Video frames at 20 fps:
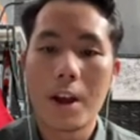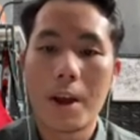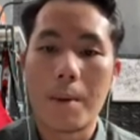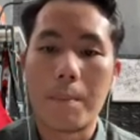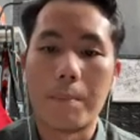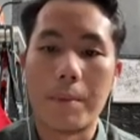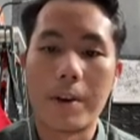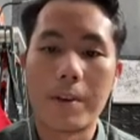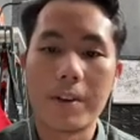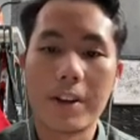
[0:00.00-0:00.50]

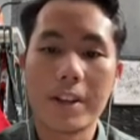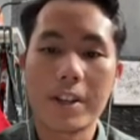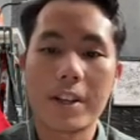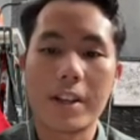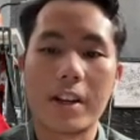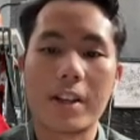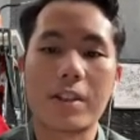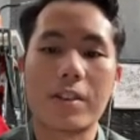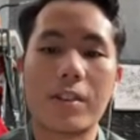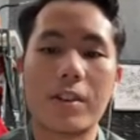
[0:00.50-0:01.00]
Marriage
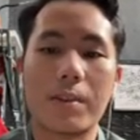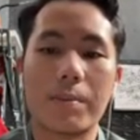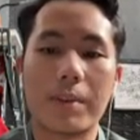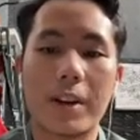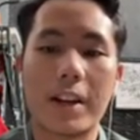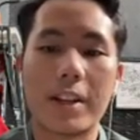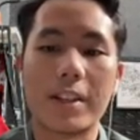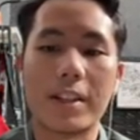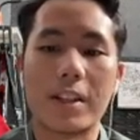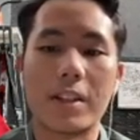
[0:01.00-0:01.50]
are
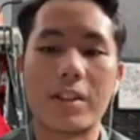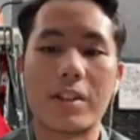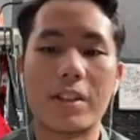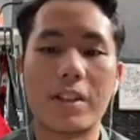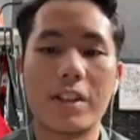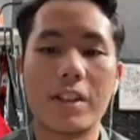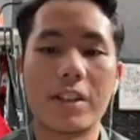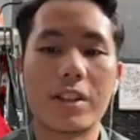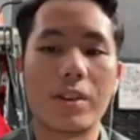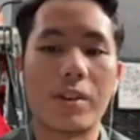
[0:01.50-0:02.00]
solemnized in
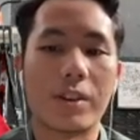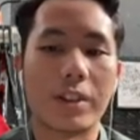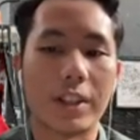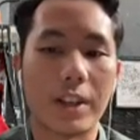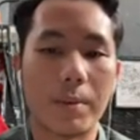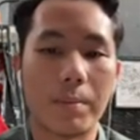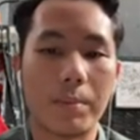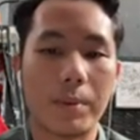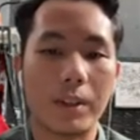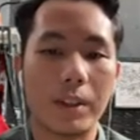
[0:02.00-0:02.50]
church or
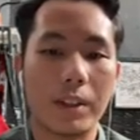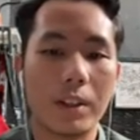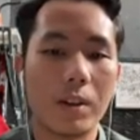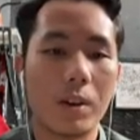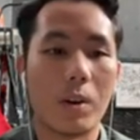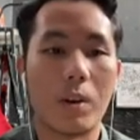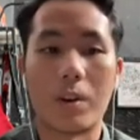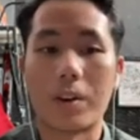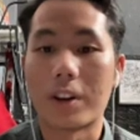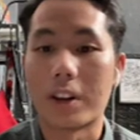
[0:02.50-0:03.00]
temple
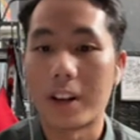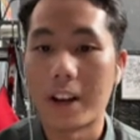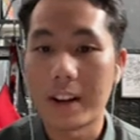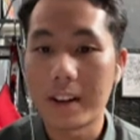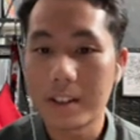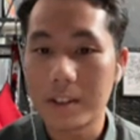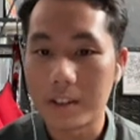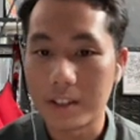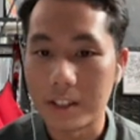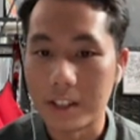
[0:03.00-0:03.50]
or clan
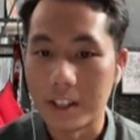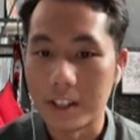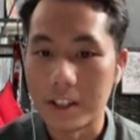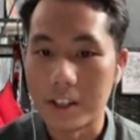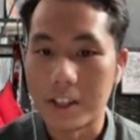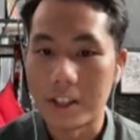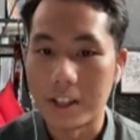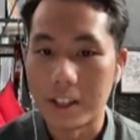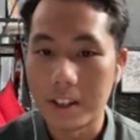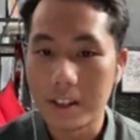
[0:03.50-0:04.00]

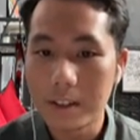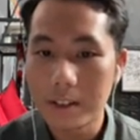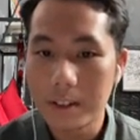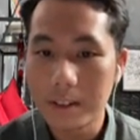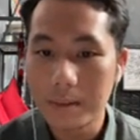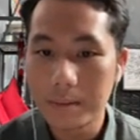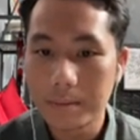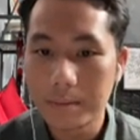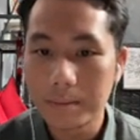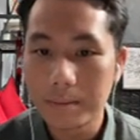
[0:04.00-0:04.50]
association
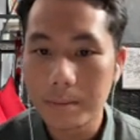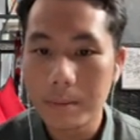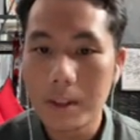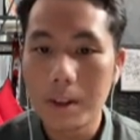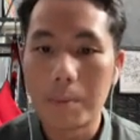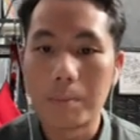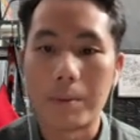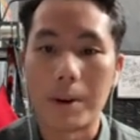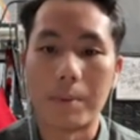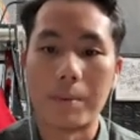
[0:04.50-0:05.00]

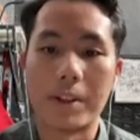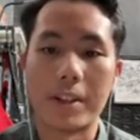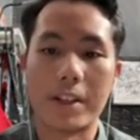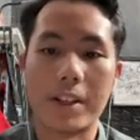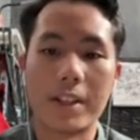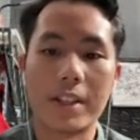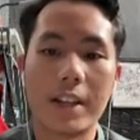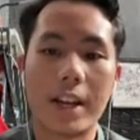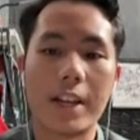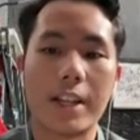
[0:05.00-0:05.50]

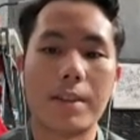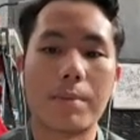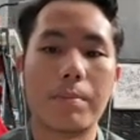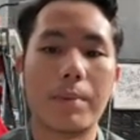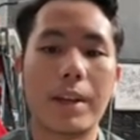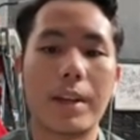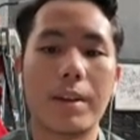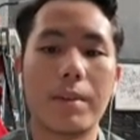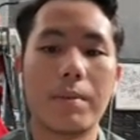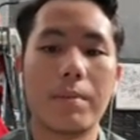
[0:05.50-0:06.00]
premises as
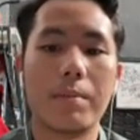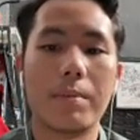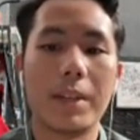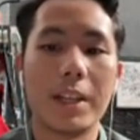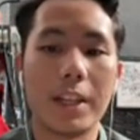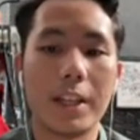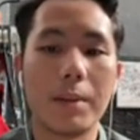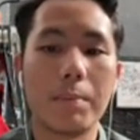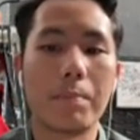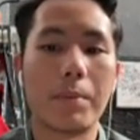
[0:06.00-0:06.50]
may
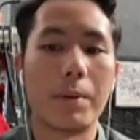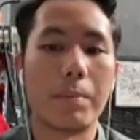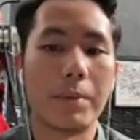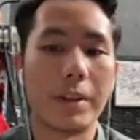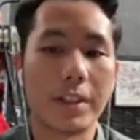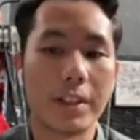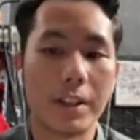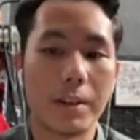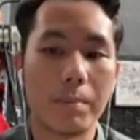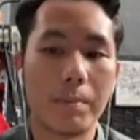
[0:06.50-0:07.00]
be
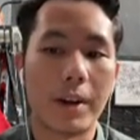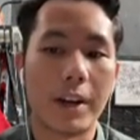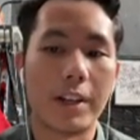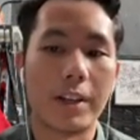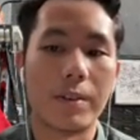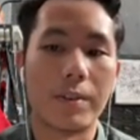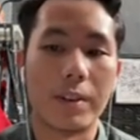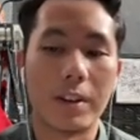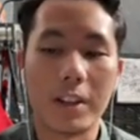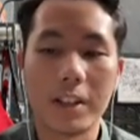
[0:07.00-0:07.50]
permitted by the
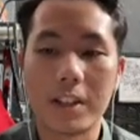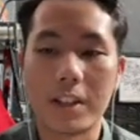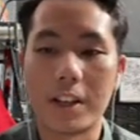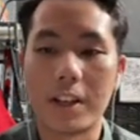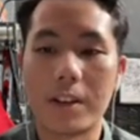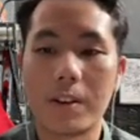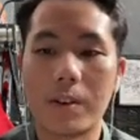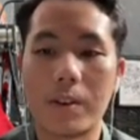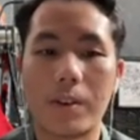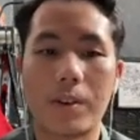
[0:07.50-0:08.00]

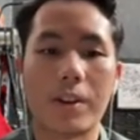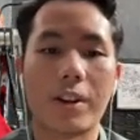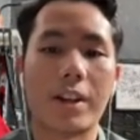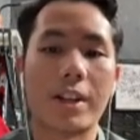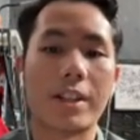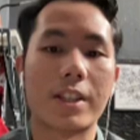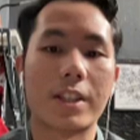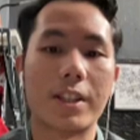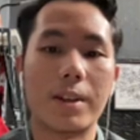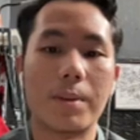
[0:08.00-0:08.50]
religion or
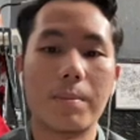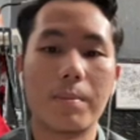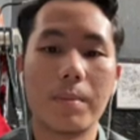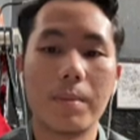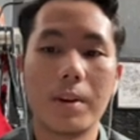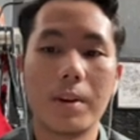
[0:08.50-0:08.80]
custom